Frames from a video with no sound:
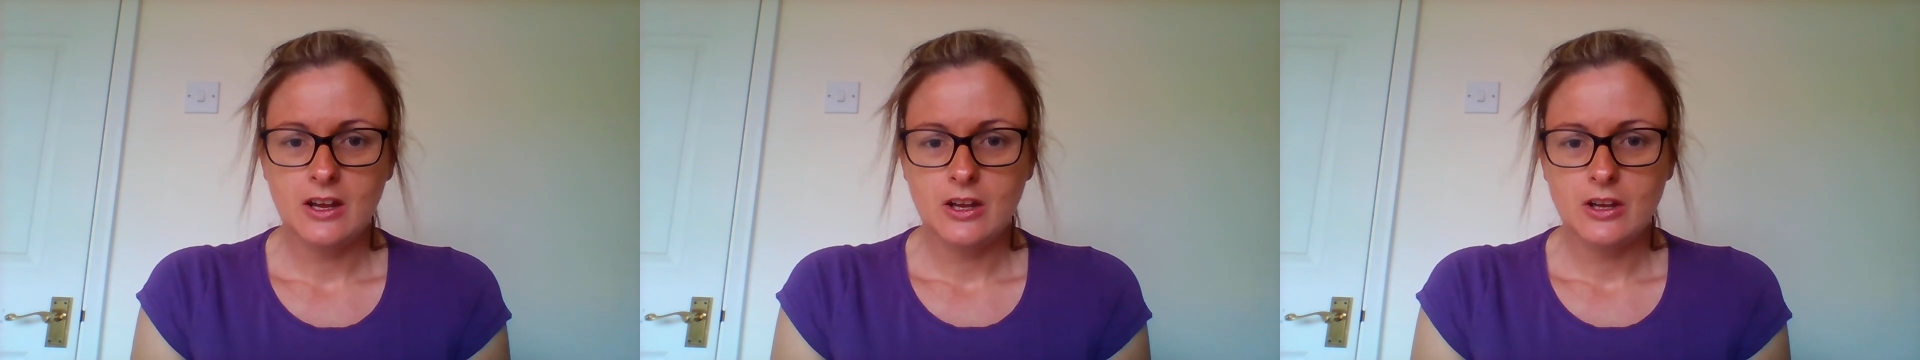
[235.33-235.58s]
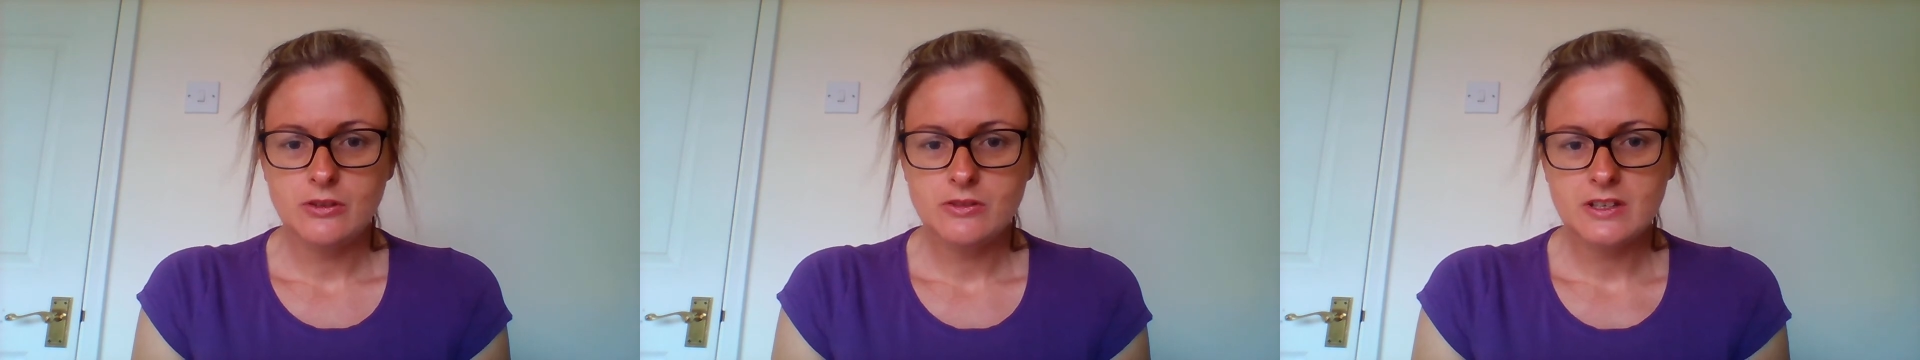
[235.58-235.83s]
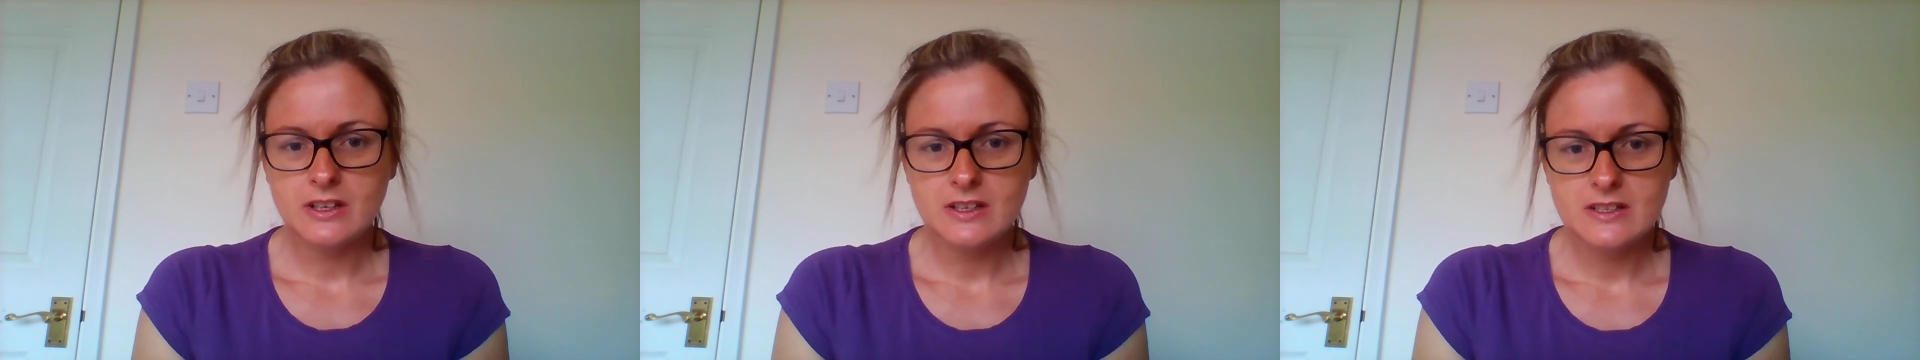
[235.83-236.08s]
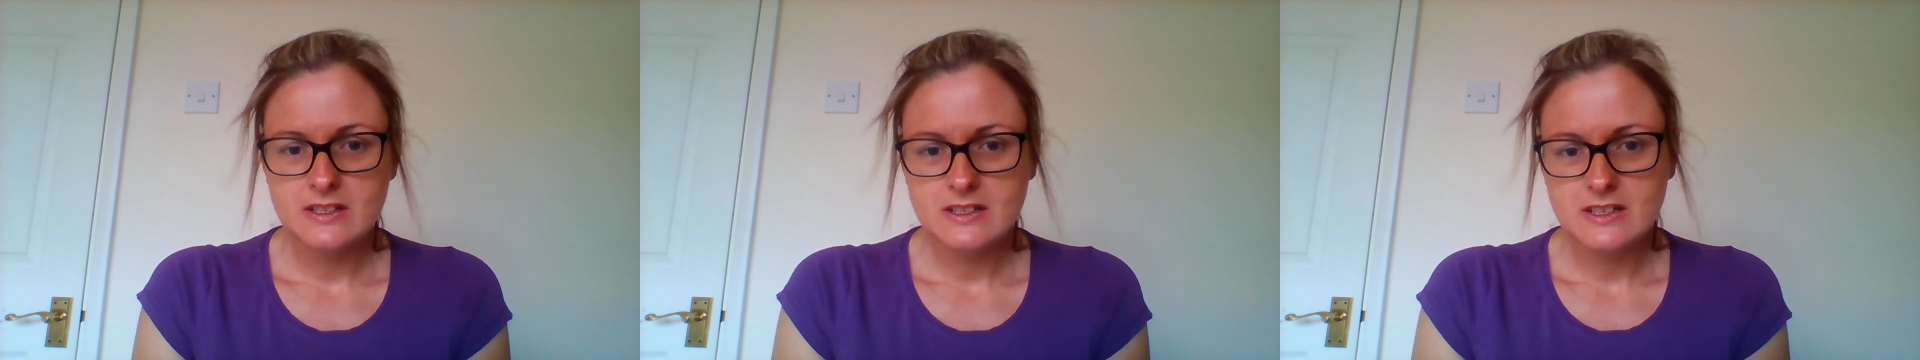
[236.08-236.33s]
used to
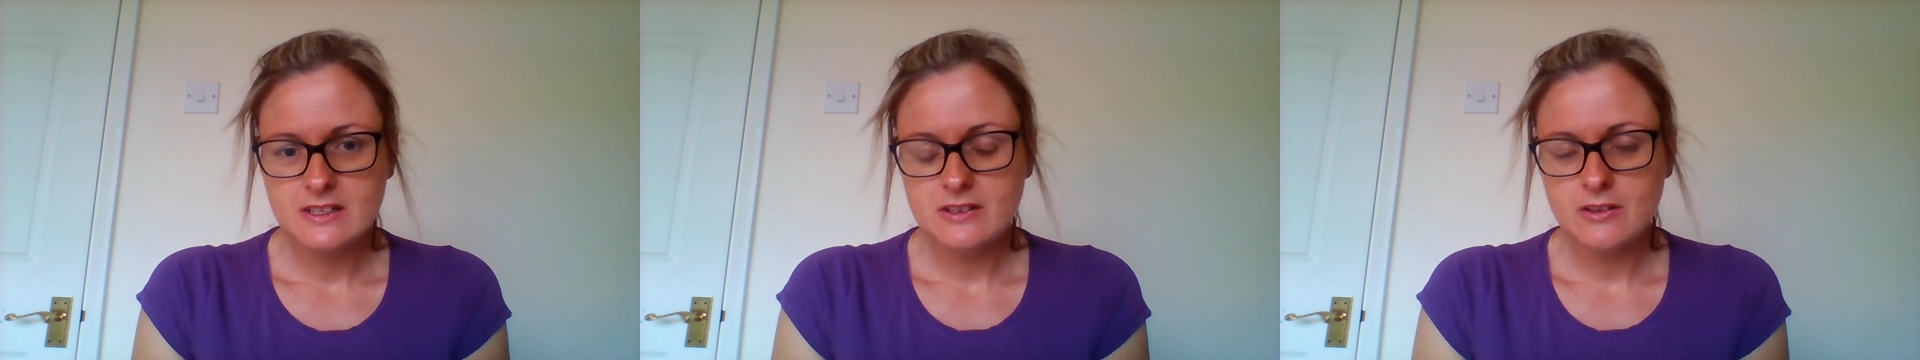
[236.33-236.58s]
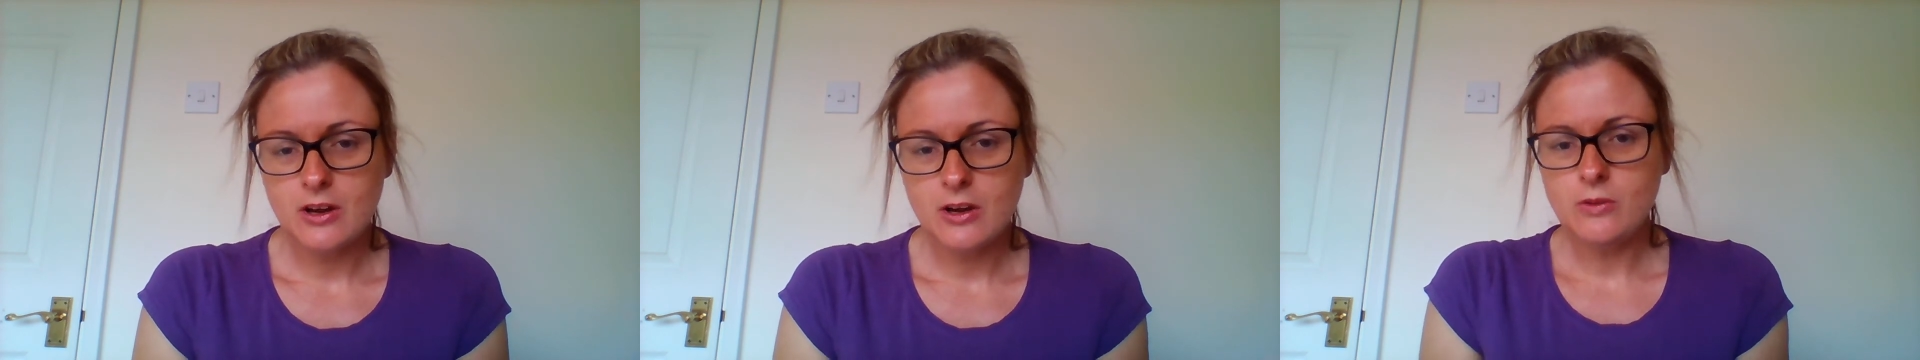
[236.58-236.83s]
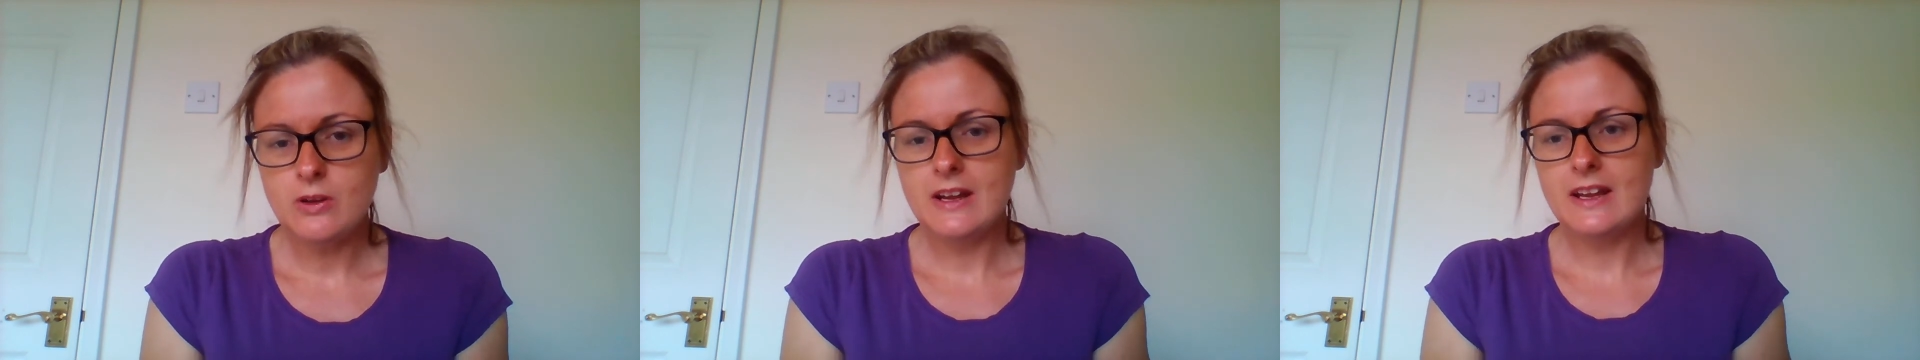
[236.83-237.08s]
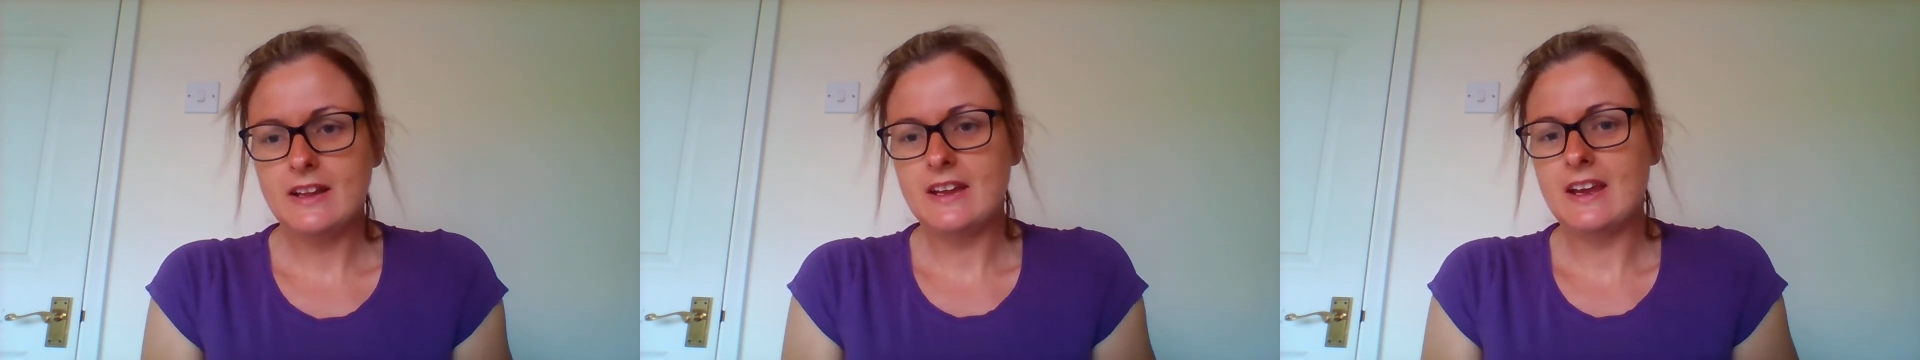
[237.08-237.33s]
consider not
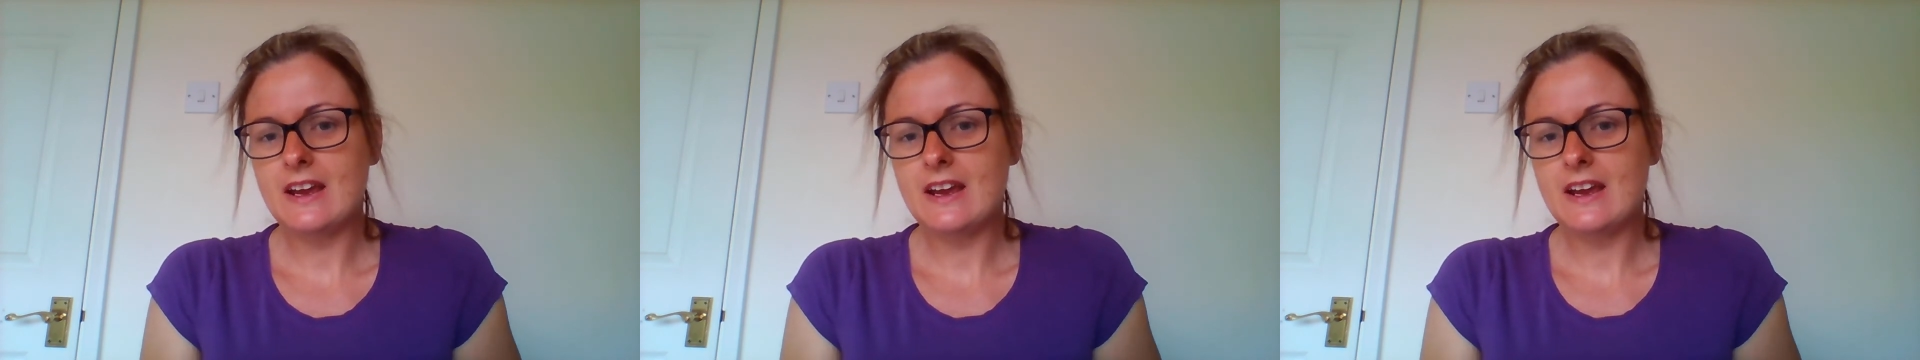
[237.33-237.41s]
only the